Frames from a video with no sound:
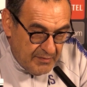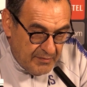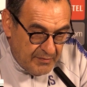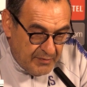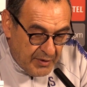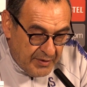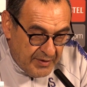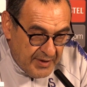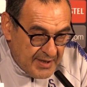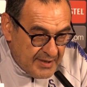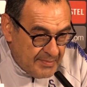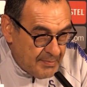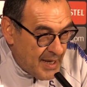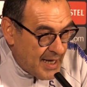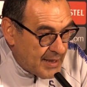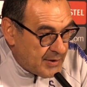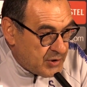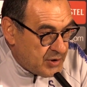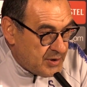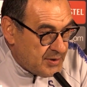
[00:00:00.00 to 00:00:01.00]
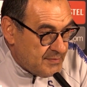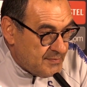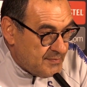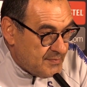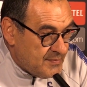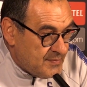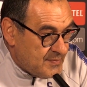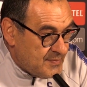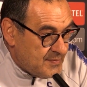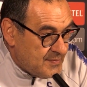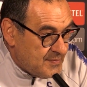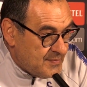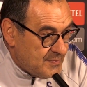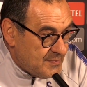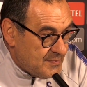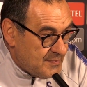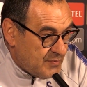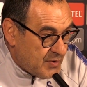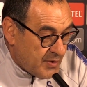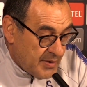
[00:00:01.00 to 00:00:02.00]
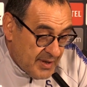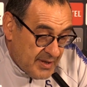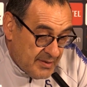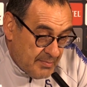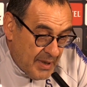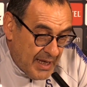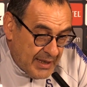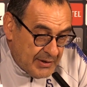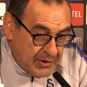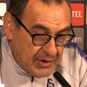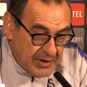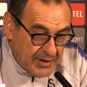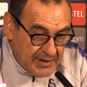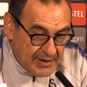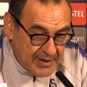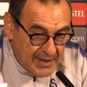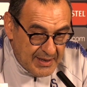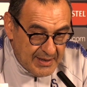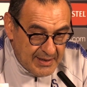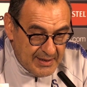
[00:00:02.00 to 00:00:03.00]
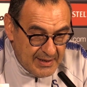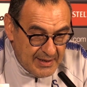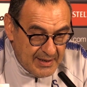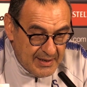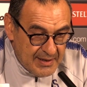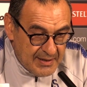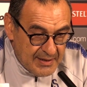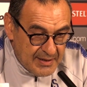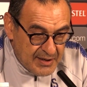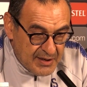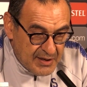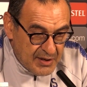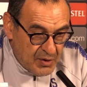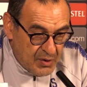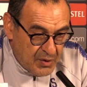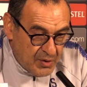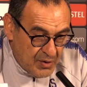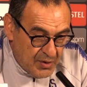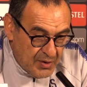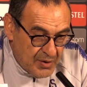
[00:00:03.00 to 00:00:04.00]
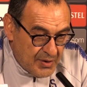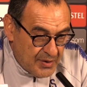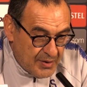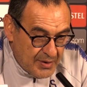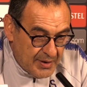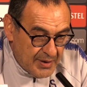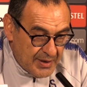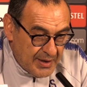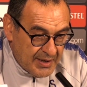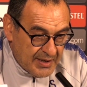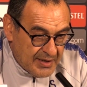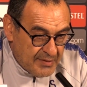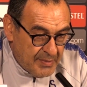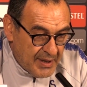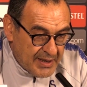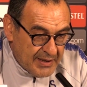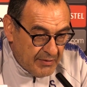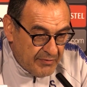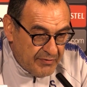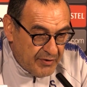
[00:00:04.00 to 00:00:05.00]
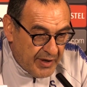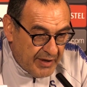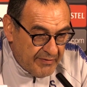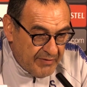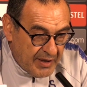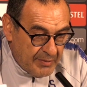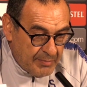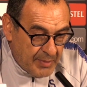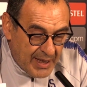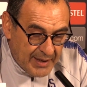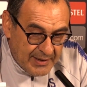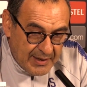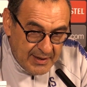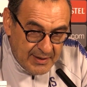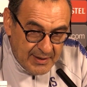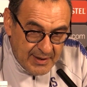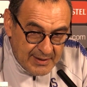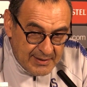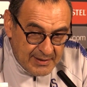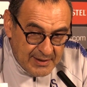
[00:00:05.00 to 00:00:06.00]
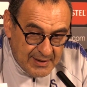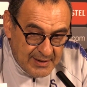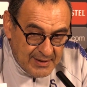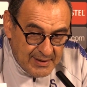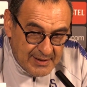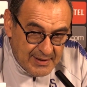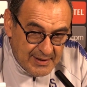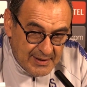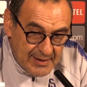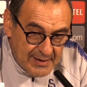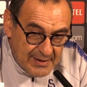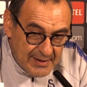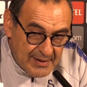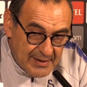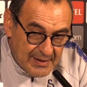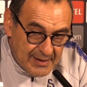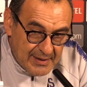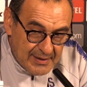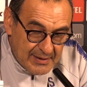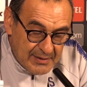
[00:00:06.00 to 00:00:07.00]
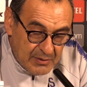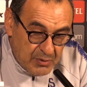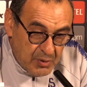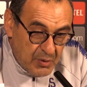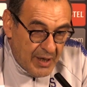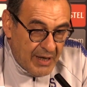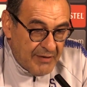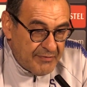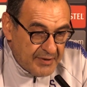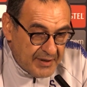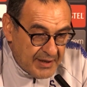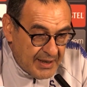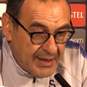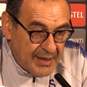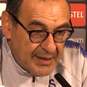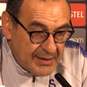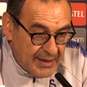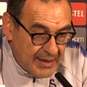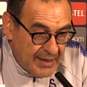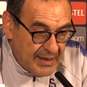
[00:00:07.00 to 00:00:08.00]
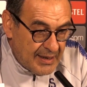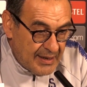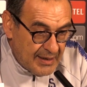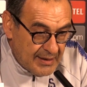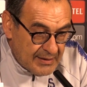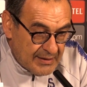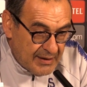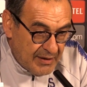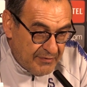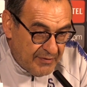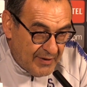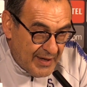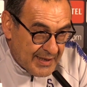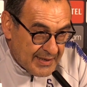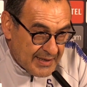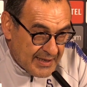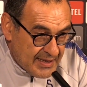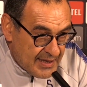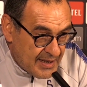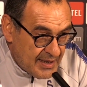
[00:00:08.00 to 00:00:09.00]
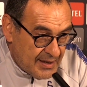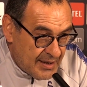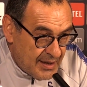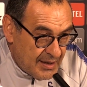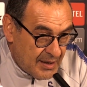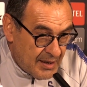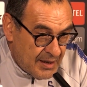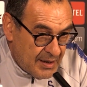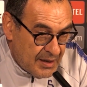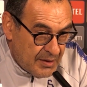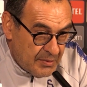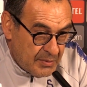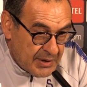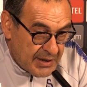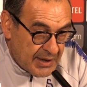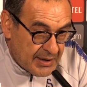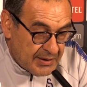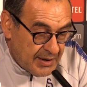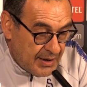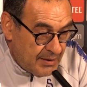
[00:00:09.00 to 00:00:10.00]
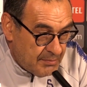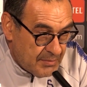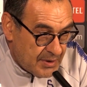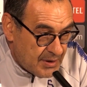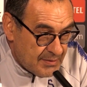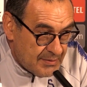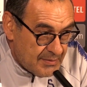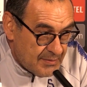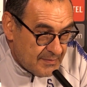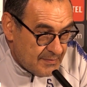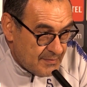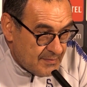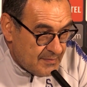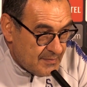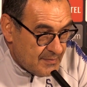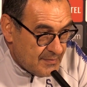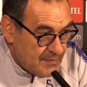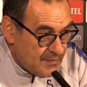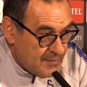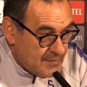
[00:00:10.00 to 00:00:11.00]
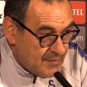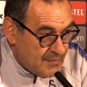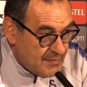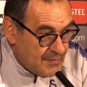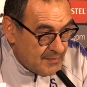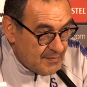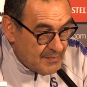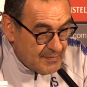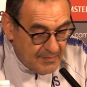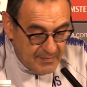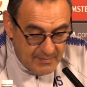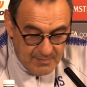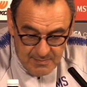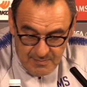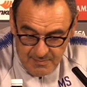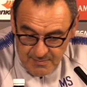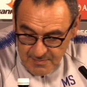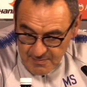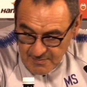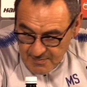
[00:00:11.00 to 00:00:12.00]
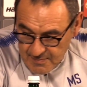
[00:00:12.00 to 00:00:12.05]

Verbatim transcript: for this match, for these matches, and so it's better for everybody that uh, to have the the, the fans uh, with the team. It would also appear that Petr